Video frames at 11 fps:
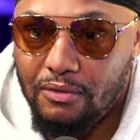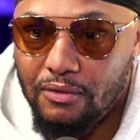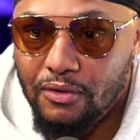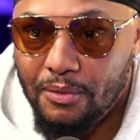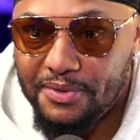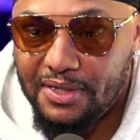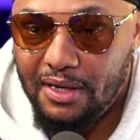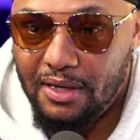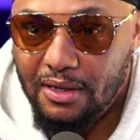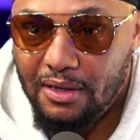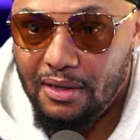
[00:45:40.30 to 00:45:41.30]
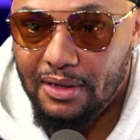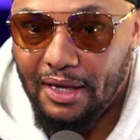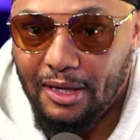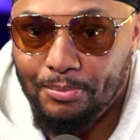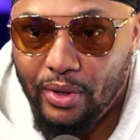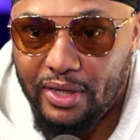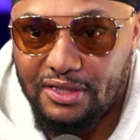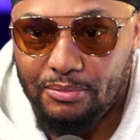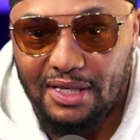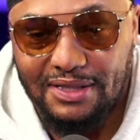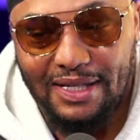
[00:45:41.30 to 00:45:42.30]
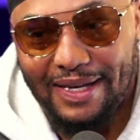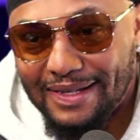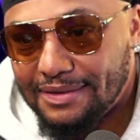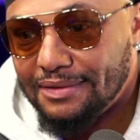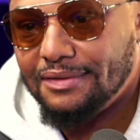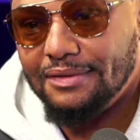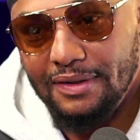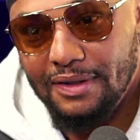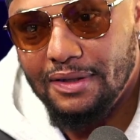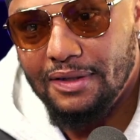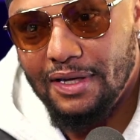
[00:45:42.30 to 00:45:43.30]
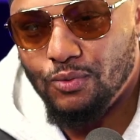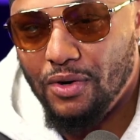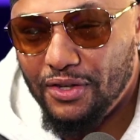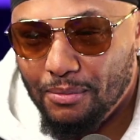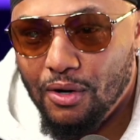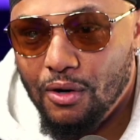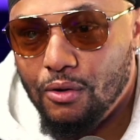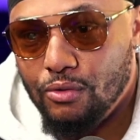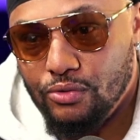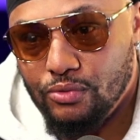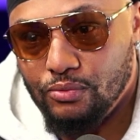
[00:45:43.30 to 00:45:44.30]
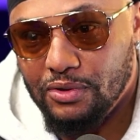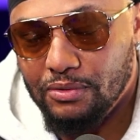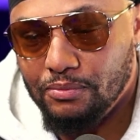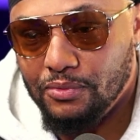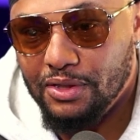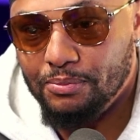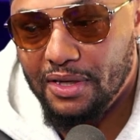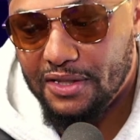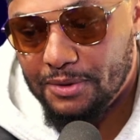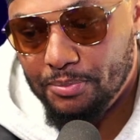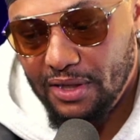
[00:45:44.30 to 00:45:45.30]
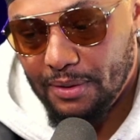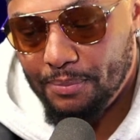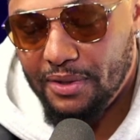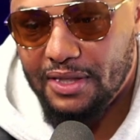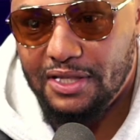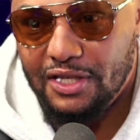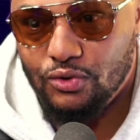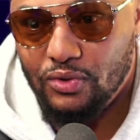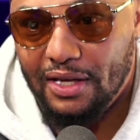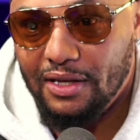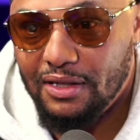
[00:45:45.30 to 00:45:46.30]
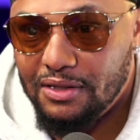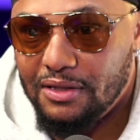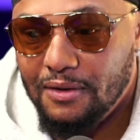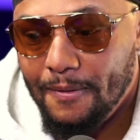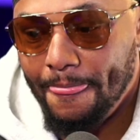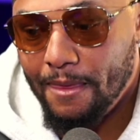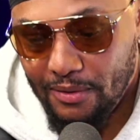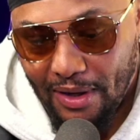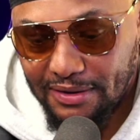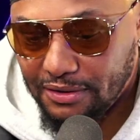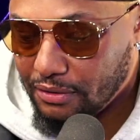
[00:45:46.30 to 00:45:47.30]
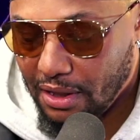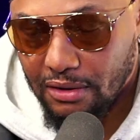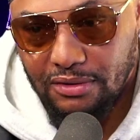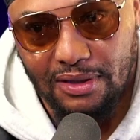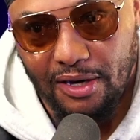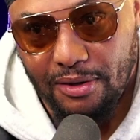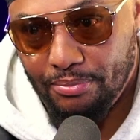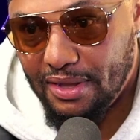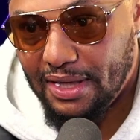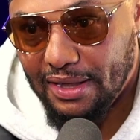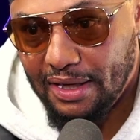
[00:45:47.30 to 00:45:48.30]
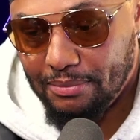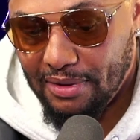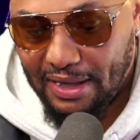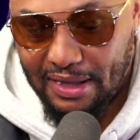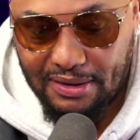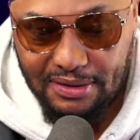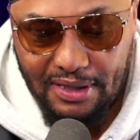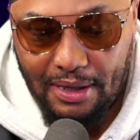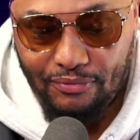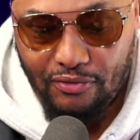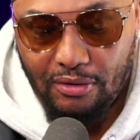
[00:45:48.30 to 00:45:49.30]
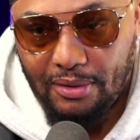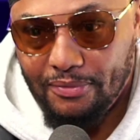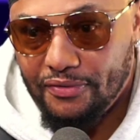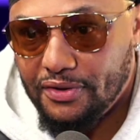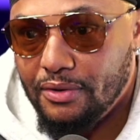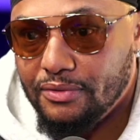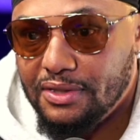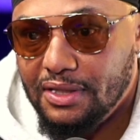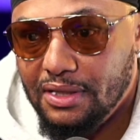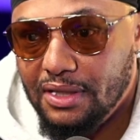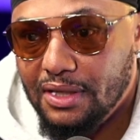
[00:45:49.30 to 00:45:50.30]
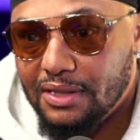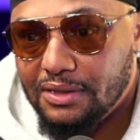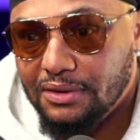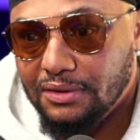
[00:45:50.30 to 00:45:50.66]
You know what I'm saying? They could point to me and say, that's one of the moles. When the brothers be in the penitentiary, they get to, you know, I still talk to a lot of brothers. I got the same phone number for 13 years.